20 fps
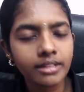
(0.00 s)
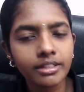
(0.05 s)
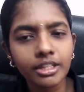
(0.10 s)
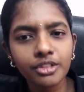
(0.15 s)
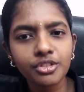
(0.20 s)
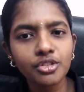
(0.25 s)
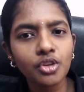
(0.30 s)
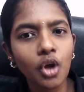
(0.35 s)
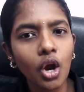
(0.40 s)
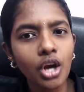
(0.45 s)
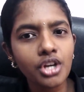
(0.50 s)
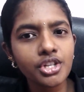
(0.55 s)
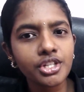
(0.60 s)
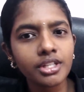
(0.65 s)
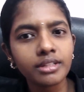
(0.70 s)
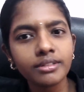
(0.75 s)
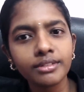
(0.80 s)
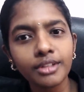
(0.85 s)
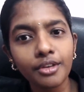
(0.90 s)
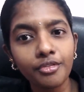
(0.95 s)
it's not
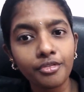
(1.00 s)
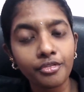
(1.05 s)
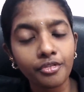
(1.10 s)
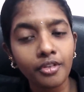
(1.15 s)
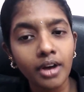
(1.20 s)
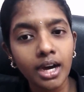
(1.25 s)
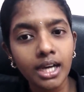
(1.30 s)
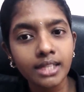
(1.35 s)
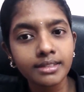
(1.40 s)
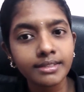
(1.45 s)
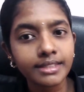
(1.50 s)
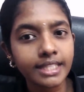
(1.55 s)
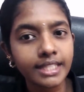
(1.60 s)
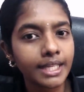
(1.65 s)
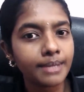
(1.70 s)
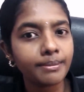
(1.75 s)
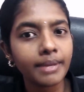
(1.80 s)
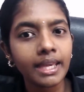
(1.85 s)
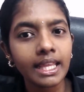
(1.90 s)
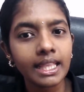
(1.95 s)
just the first
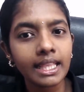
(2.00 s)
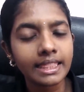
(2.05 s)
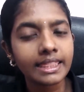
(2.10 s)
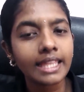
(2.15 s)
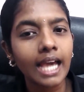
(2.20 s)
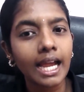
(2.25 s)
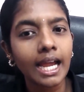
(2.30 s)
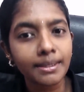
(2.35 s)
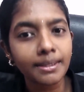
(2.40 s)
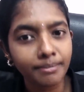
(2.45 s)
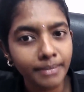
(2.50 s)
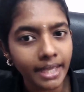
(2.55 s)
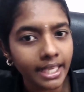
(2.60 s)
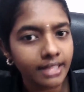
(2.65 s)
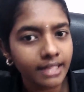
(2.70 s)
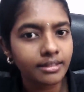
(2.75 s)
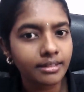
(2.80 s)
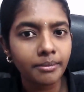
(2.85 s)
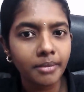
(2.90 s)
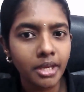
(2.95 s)
email that
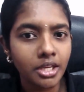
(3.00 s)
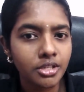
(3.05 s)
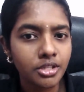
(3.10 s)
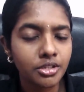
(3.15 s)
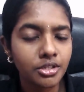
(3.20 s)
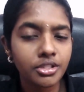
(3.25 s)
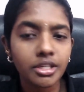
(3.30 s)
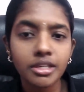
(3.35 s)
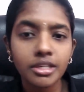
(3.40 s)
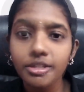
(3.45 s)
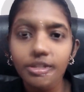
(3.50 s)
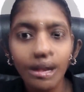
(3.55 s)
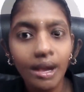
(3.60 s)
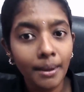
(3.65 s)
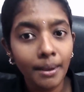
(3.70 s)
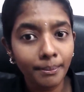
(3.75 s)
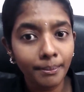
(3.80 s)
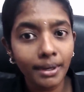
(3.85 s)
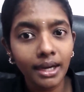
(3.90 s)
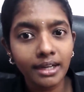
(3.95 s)
makes a major change.
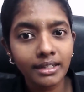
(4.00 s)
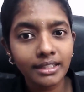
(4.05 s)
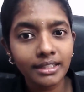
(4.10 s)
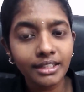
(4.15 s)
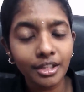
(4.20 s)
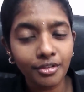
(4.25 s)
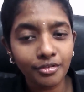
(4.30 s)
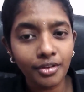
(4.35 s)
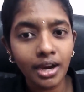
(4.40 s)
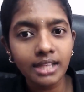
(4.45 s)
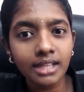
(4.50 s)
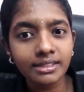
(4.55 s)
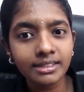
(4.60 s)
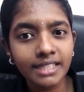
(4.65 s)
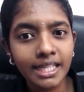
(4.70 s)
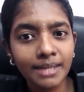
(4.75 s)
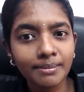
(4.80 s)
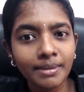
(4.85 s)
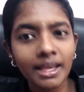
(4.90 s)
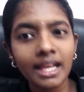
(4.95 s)
But the first
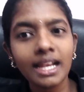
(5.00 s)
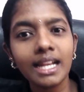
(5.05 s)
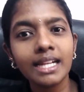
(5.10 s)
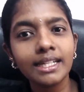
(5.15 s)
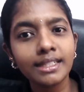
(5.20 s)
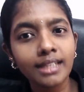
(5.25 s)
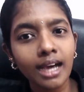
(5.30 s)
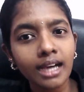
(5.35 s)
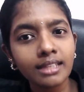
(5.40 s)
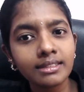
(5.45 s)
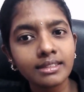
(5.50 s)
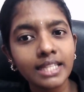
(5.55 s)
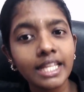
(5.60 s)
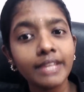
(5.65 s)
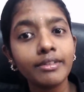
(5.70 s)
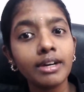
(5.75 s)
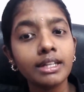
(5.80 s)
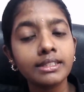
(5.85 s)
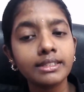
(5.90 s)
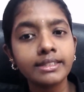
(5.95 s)
email does leave
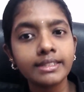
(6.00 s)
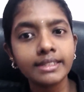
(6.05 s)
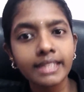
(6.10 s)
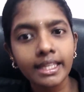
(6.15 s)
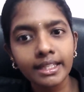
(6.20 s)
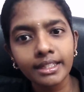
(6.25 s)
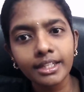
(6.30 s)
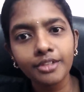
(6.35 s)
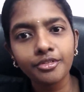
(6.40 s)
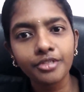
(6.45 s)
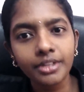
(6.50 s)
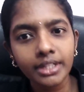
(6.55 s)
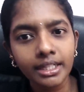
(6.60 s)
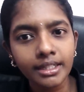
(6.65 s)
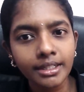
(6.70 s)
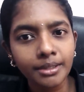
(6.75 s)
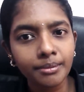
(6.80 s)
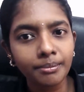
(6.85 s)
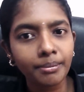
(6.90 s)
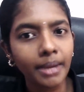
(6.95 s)
a significant
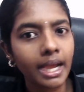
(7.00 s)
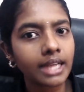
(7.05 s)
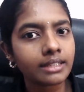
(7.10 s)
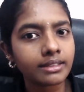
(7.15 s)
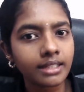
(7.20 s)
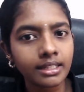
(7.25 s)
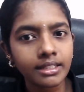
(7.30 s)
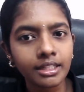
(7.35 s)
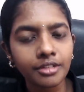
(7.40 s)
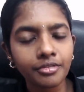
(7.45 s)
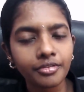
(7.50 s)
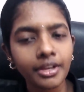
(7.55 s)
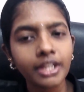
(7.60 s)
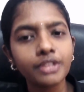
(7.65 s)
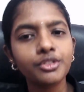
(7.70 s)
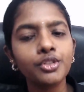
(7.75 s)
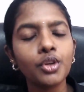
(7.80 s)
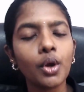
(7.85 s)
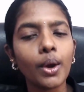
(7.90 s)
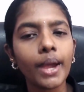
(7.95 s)
impact that affects
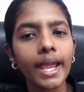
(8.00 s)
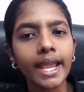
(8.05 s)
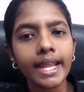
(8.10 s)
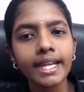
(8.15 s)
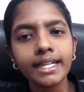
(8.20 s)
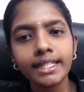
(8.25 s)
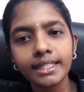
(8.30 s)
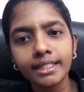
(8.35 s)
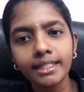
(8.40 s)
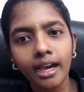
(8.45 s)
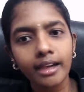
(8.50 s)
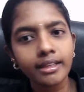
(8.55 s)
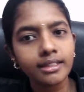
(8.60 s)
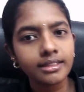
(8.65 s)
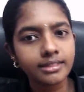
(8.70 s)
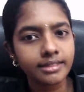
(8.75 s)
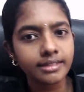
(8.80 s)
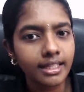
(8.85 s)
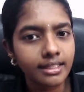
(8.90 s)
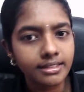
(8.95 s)
your entire
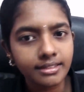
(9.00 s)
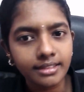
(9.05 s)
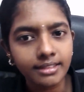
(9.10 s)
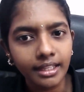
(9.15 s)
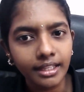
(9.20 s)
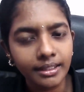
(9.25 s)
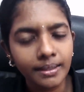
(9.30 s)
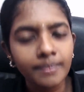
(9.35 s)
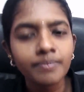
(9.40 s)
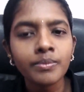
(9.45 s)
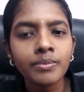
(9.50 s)
sales cycle.